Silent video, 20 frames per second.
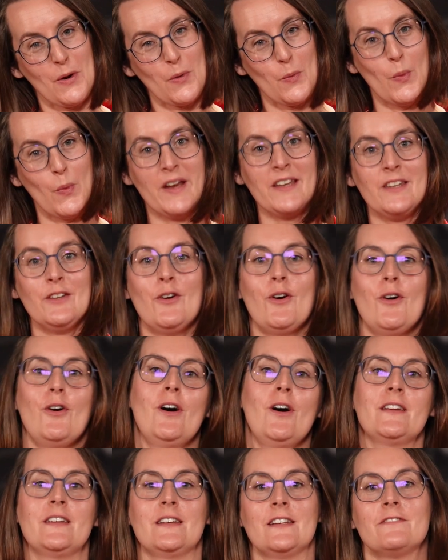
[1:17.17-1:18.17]
When you
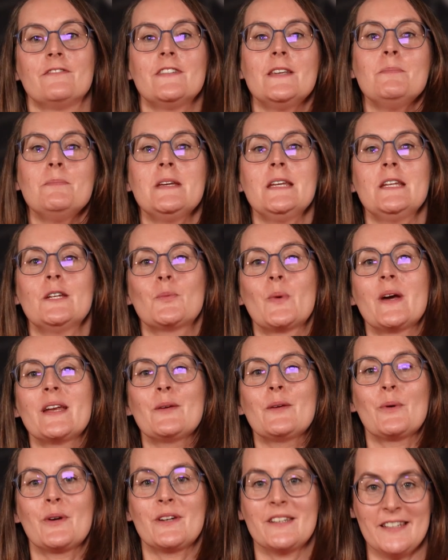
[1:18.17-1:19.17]
order a
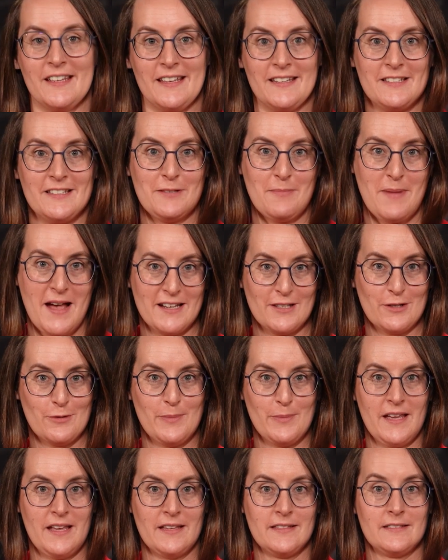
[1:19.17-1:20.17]
VP2110 Smart
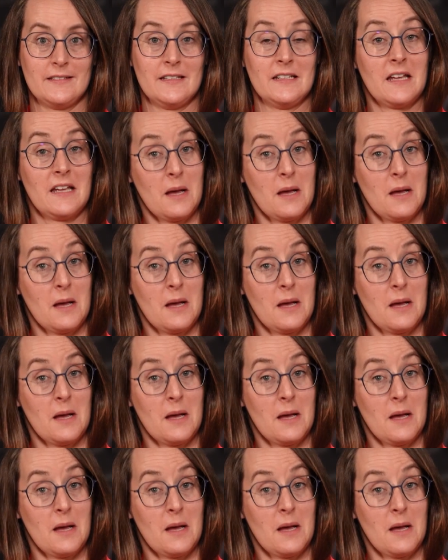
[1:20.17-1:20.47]
UPS, it